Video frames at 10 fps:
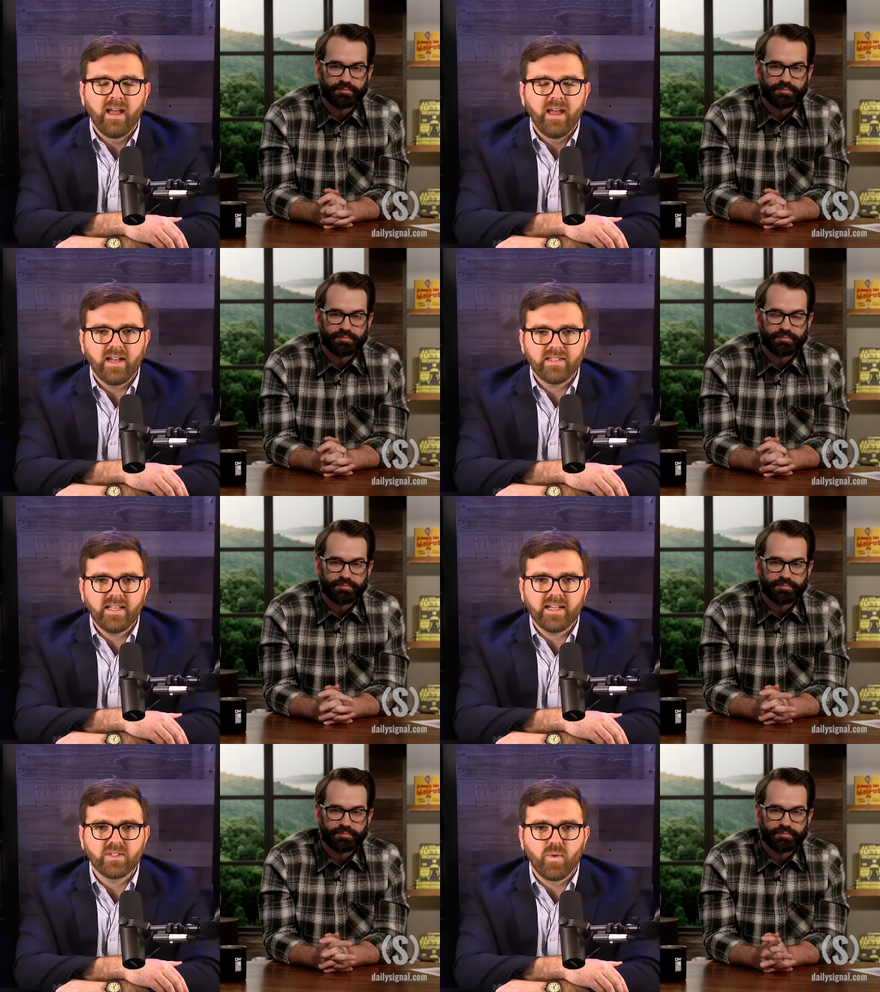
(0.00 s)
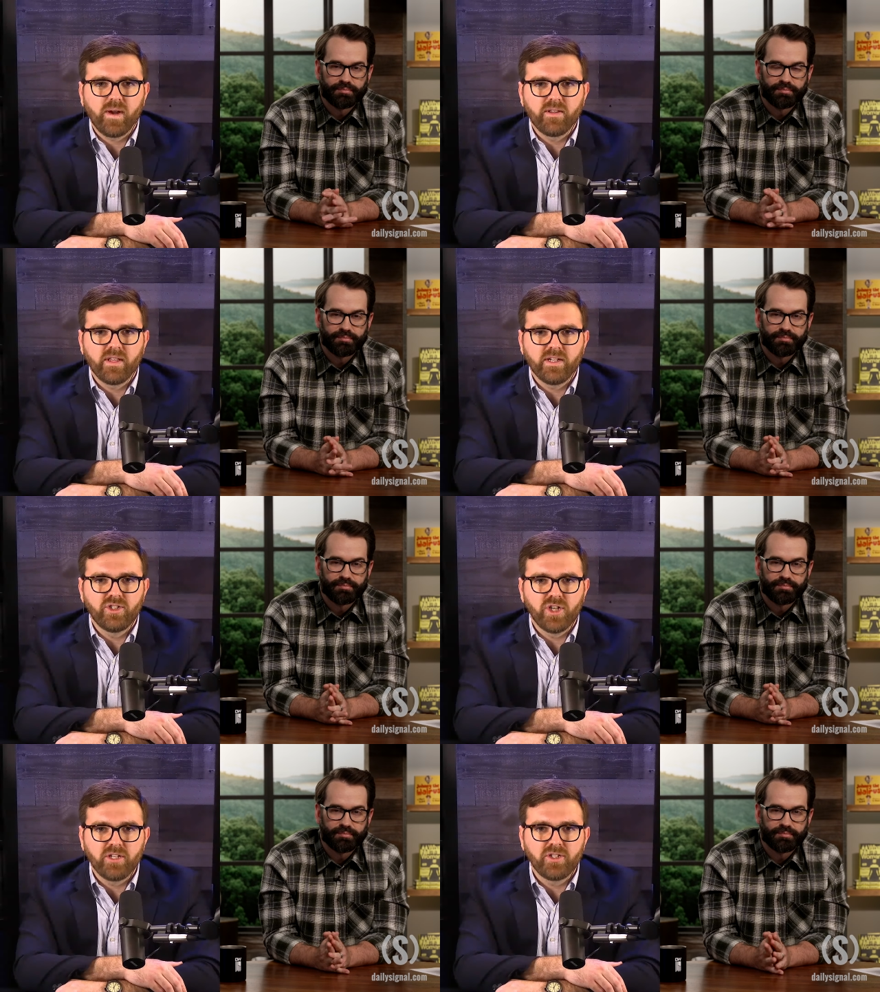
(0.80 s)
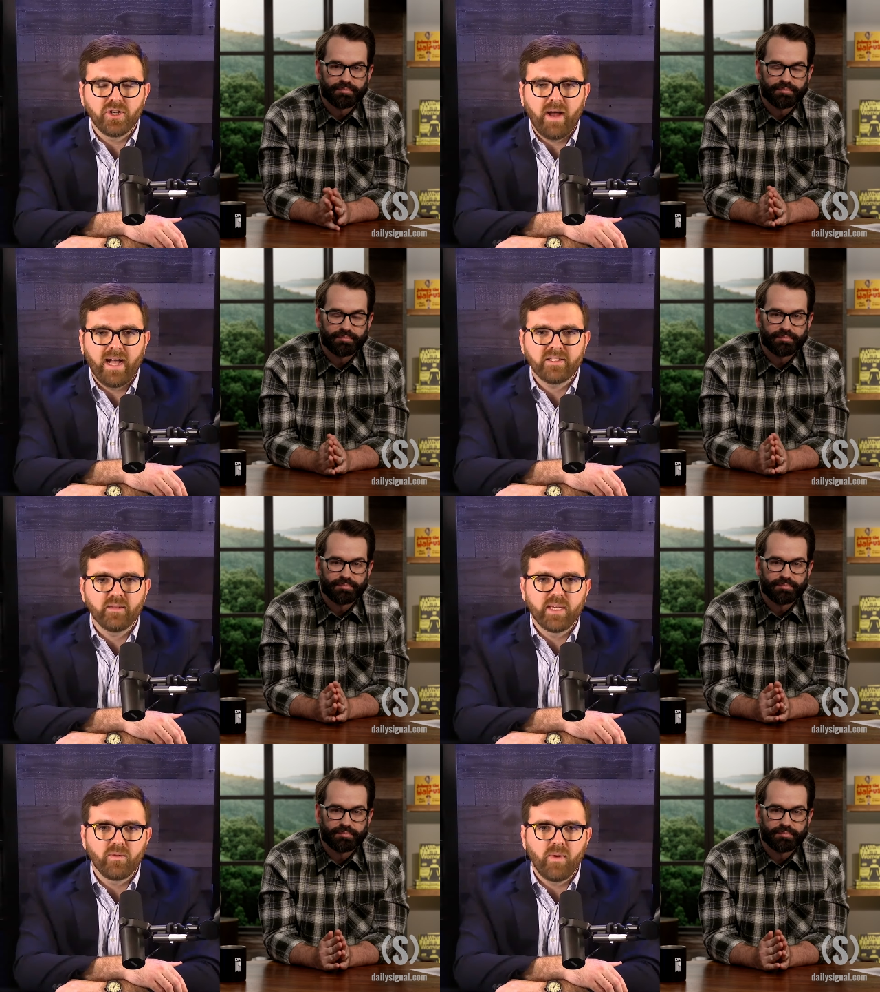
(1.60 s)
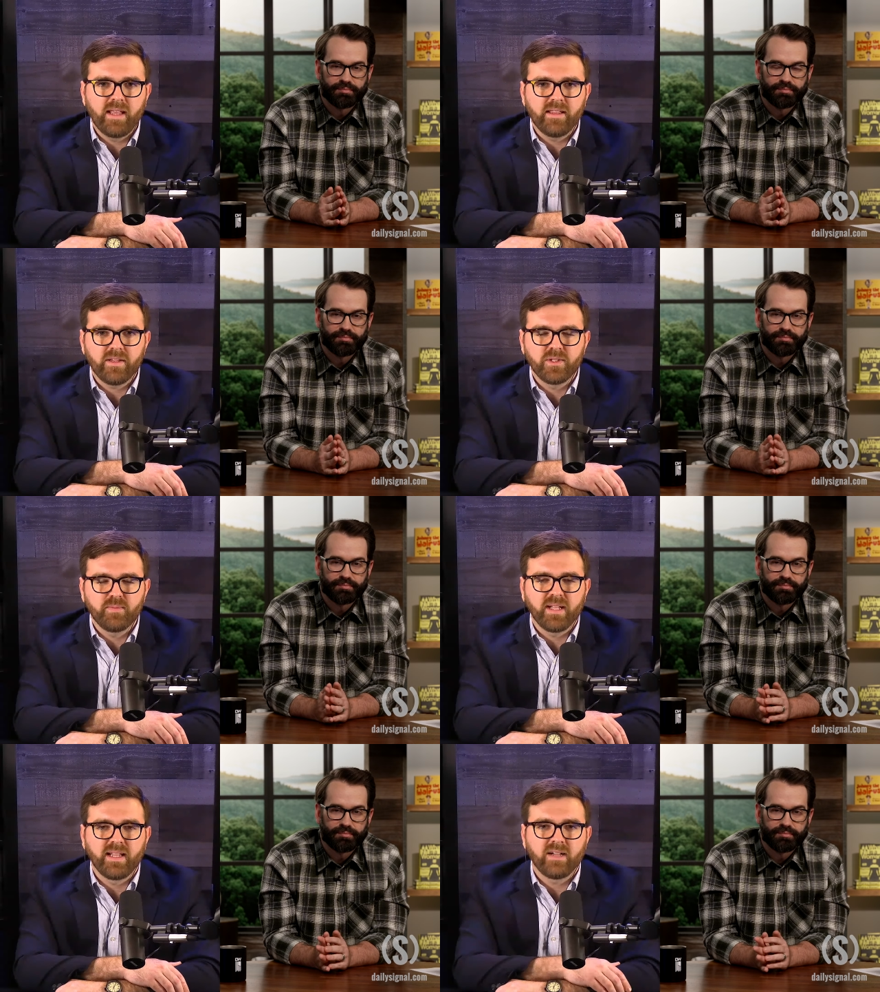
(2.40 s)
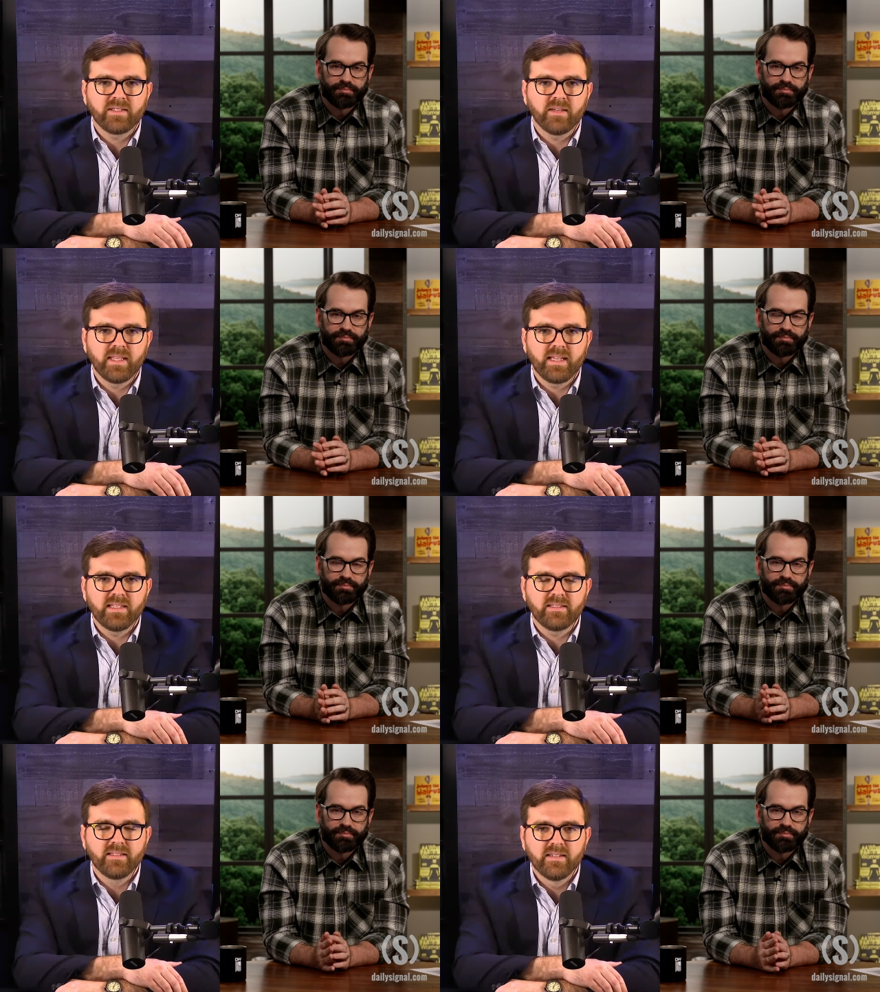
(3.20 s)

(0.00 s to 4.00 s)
Speaker 1: I just think it's weird that a judge show has to be the way that you spell out some of these